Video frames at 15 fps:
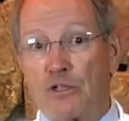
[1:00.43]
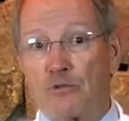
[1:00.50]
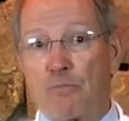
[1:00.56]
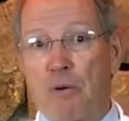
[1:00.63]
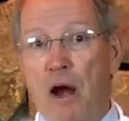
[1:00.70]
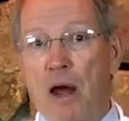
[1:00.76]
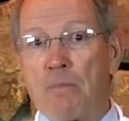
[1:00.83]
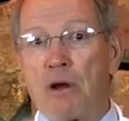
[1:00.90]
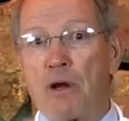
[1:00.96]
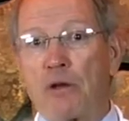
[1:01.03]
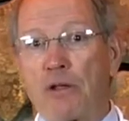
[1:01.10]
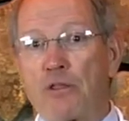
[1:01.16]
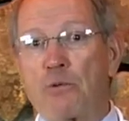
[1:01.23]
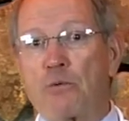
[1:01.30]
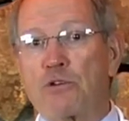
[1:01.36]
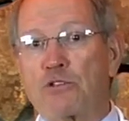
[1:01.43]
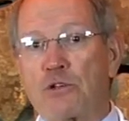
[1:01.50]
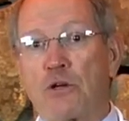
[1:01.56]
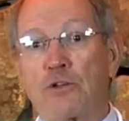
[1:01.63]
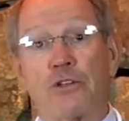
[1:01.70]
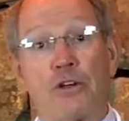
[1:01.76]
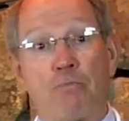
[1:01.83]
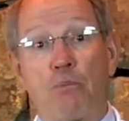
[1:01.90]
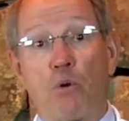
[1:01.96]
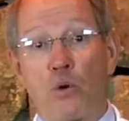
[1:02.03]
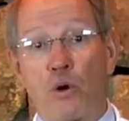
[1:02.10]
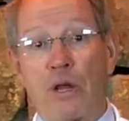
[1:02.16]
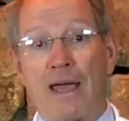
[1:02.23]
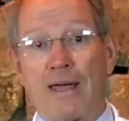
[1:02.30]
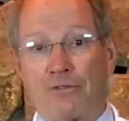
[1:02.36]
is primarily the result of
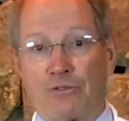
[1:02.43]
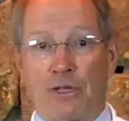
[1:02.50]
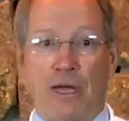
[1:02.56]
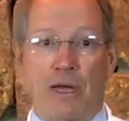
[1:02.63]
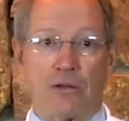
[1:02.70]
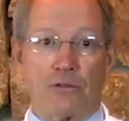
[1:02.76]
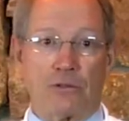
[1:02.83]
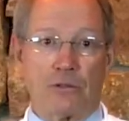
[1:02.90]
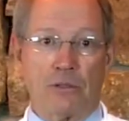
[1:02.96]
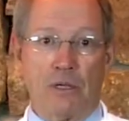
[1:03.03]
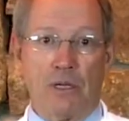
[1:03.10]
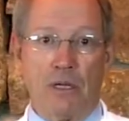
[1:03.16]
poor lifestyles.